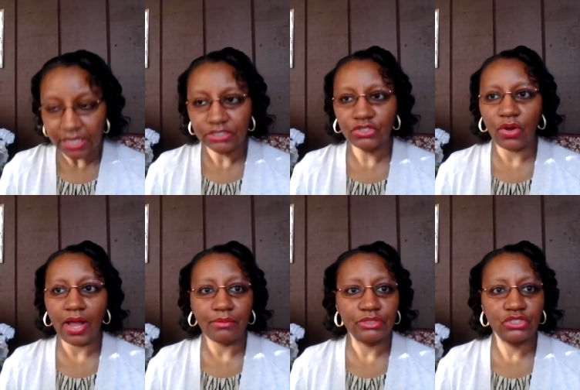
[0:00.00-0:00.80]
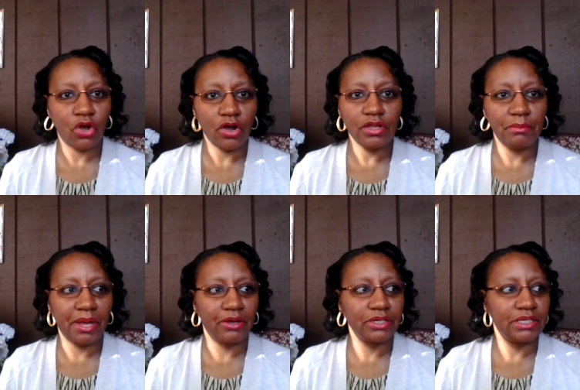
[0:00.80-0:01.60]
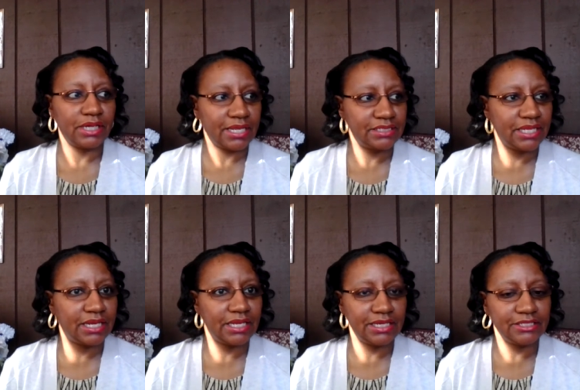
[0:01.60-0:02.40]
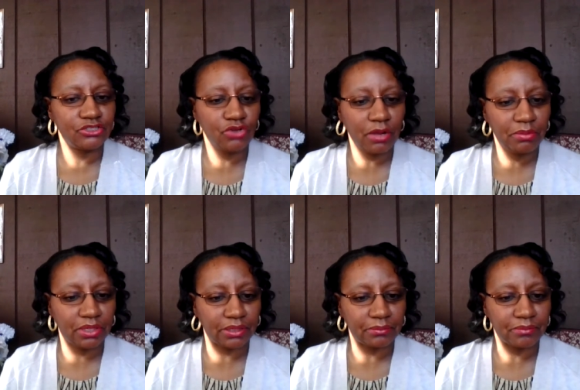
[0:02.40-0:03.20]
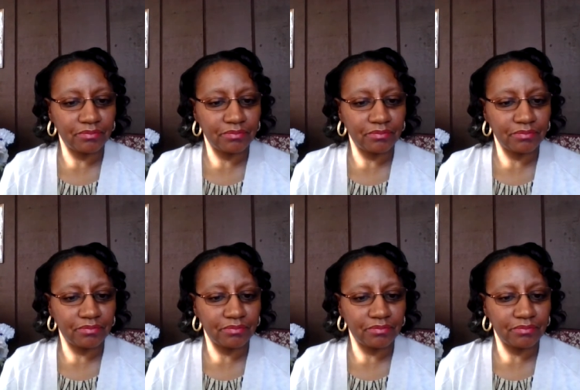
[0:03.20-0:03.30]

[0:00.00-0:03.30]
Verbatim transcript: So I was talking about it and I said, it is troubling.